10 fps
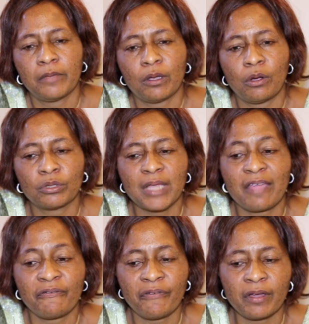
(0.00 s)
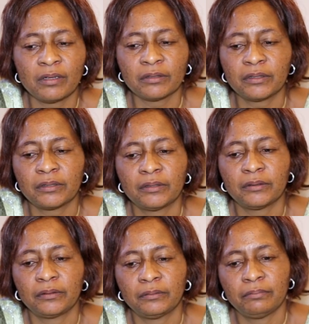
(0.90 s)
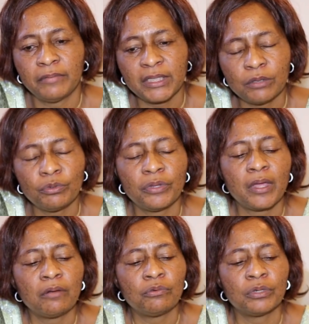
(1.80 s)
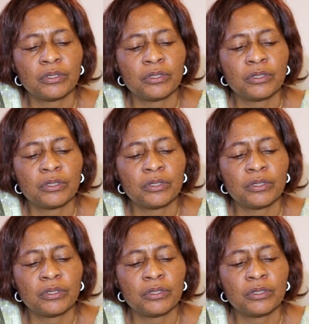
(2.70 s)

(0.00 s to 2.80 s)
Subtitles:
because I felt meeting with them